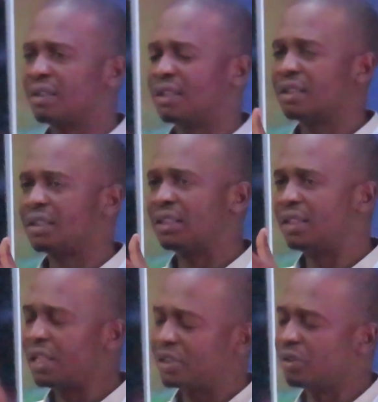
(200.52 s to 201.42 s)
the, the, the,
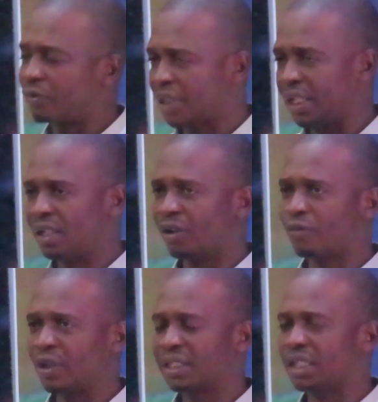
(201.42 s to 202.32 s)
nation of China,
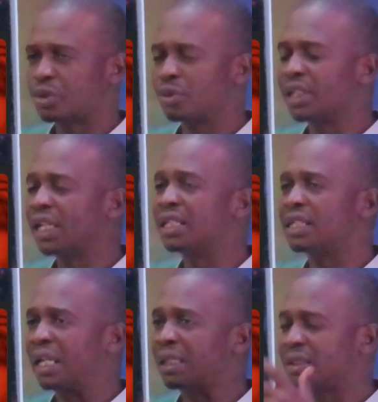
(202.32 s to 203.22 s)
of what they are doing,
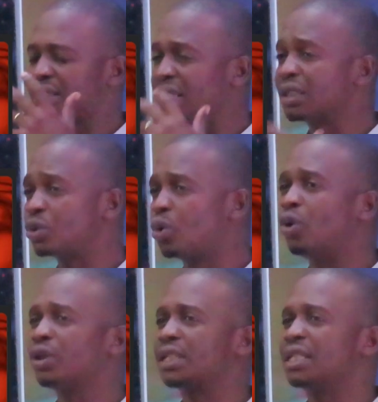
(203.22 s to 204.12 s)
and I said
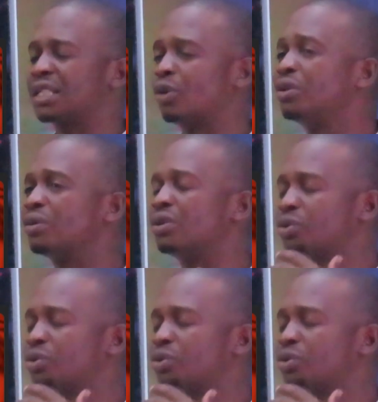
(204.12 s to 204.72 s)
God is, going,